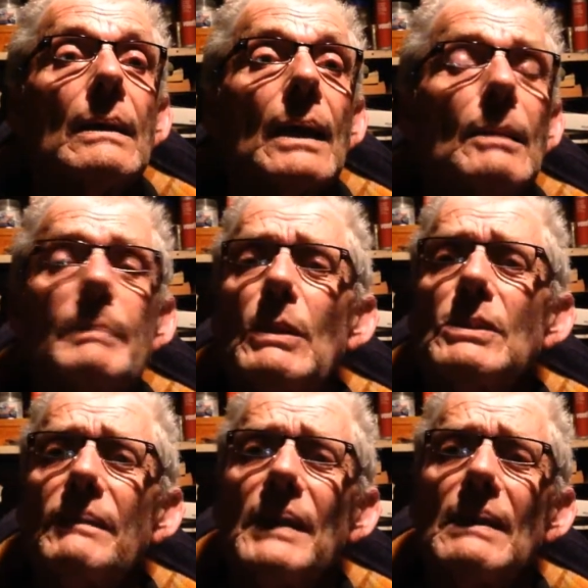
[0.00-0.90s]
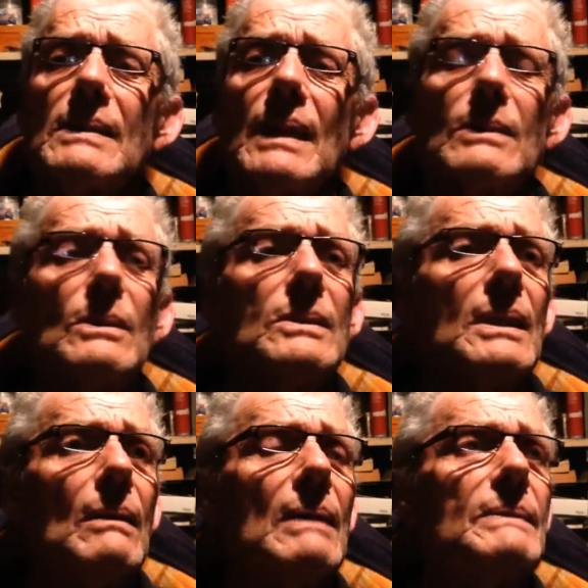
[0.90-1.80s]
and because I'm feeling so good, you
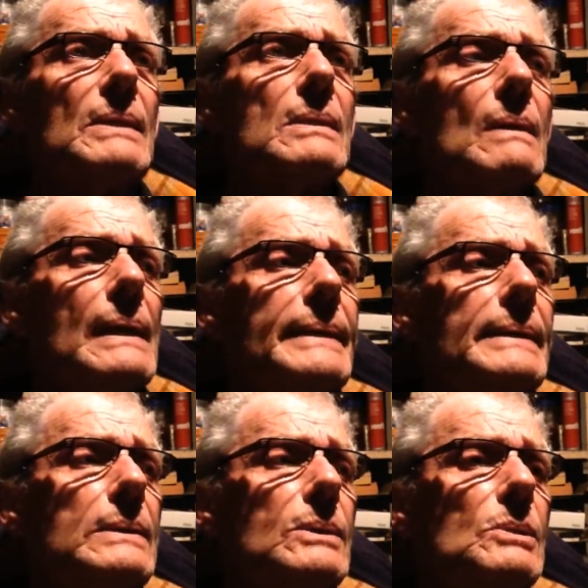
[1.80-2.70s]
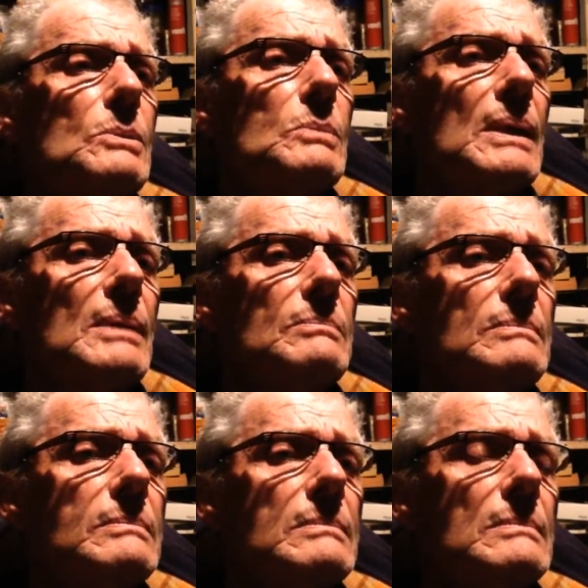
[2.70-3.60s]
know, I've decided
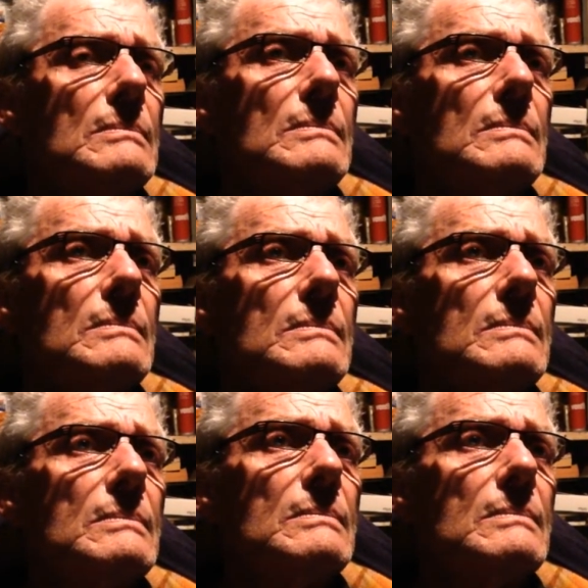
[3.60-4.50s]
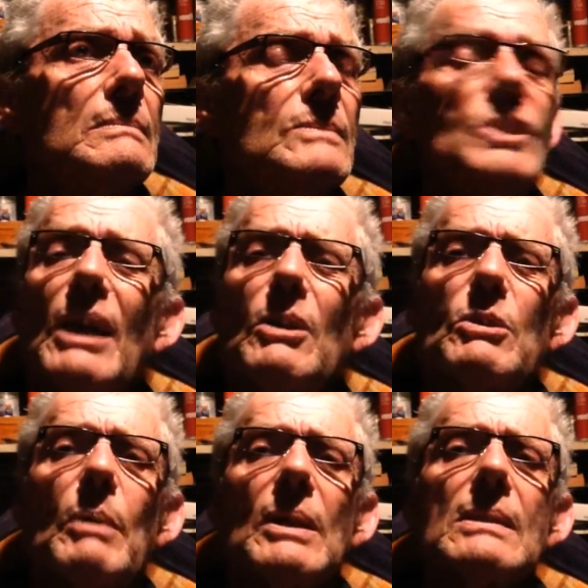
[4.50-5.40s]
to
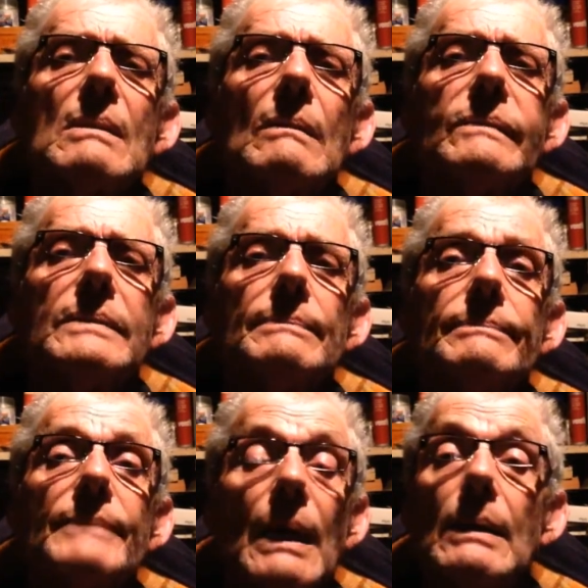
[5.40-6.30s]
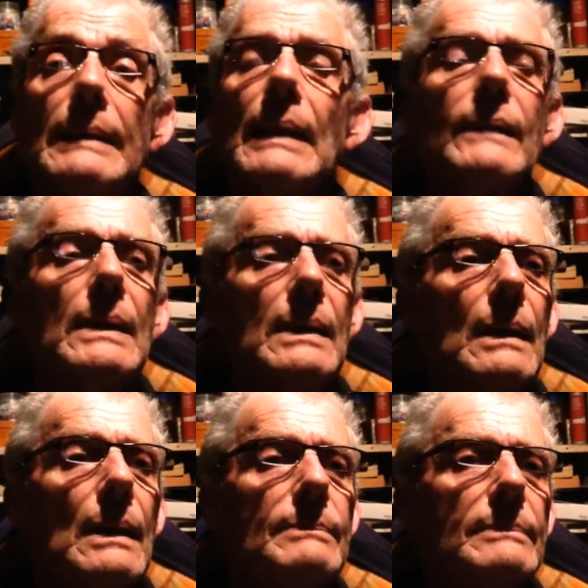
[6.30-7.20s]
challenge myself. Now, nothing
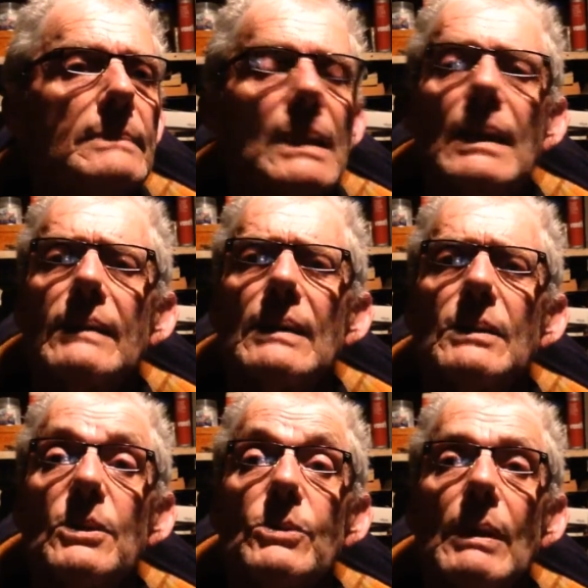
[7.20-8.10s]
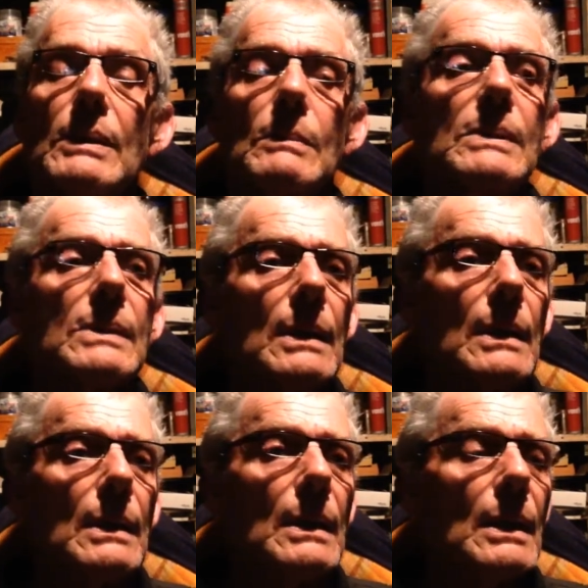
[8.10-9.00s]
too strenuous,
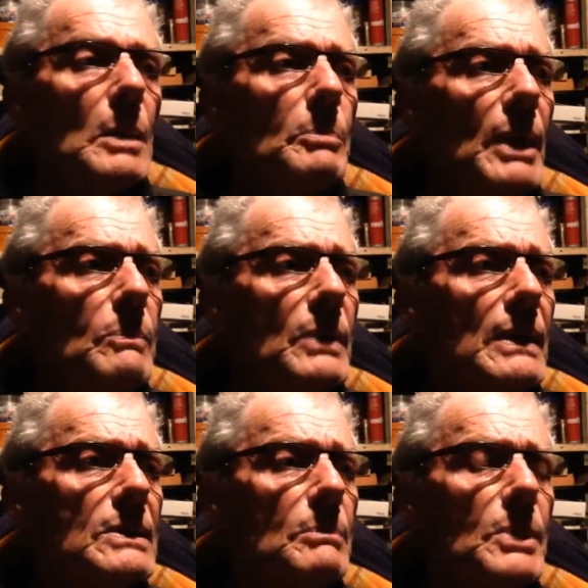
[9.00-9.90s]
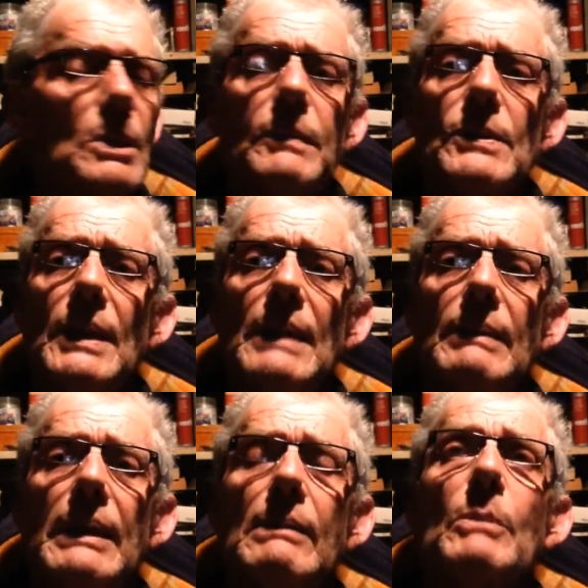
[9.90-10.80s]
but we've got some beautiful
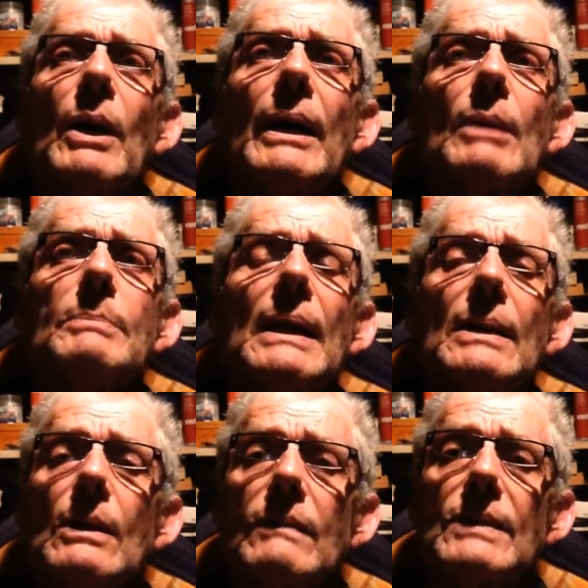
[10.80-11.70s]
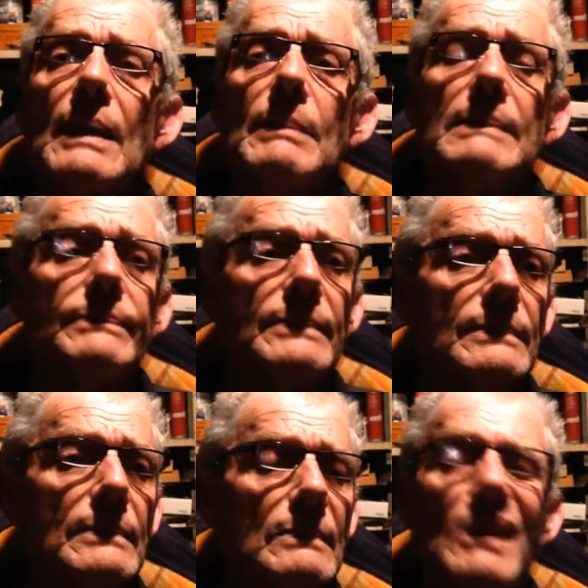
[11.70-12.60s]
scenery here in my hometown of Coffs Harbour.
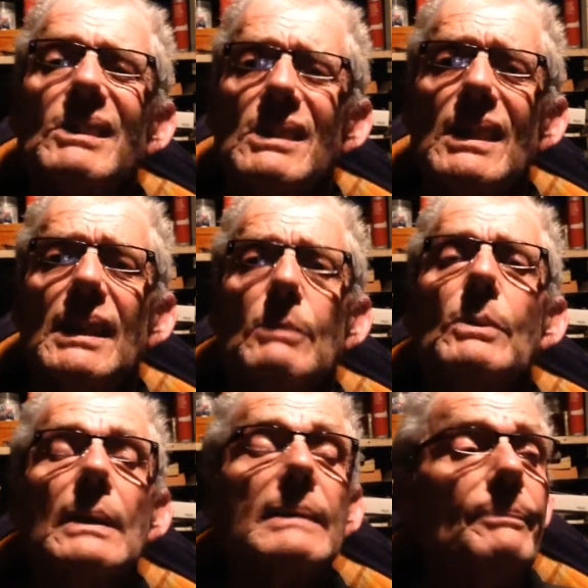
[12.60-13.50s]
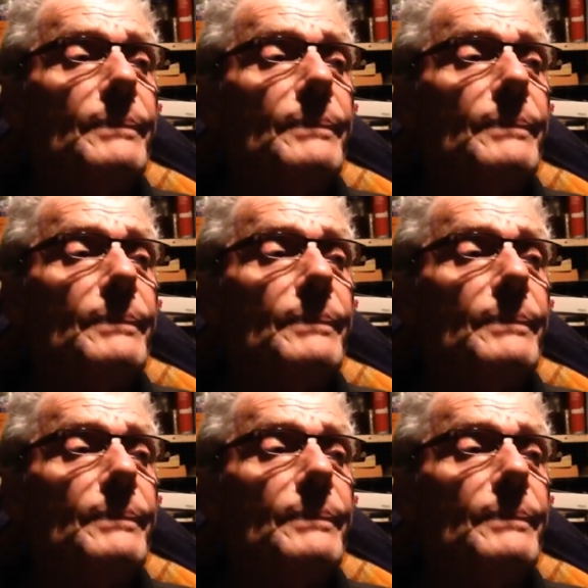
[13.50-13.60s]
Well, it's a city, really.